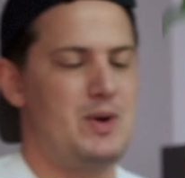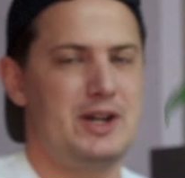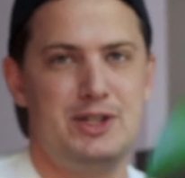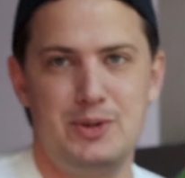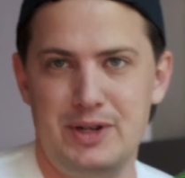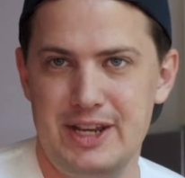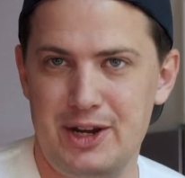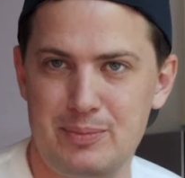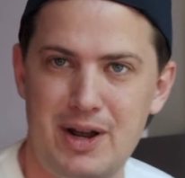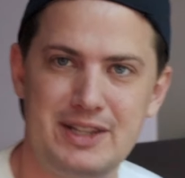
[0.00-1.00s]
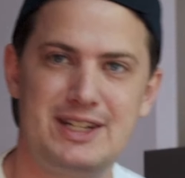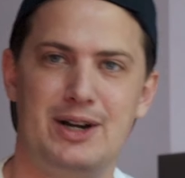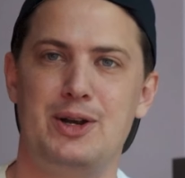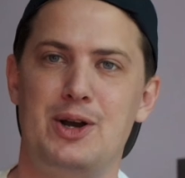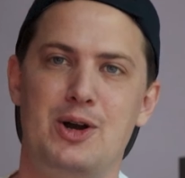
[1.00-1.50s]
to wanna to do when you get your
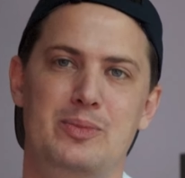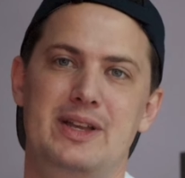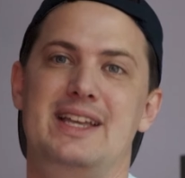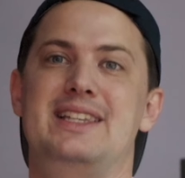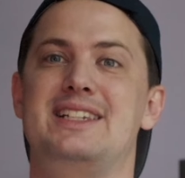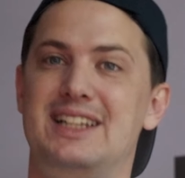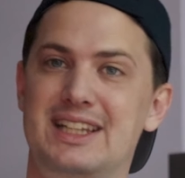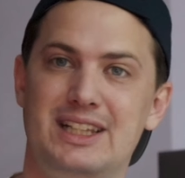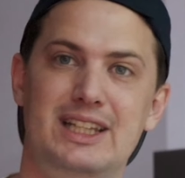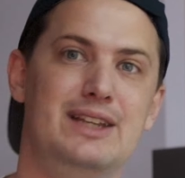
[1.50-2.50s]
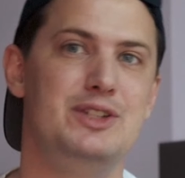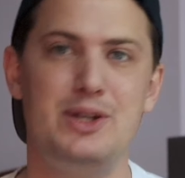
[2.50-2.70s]
Monstera home is clean the leaves.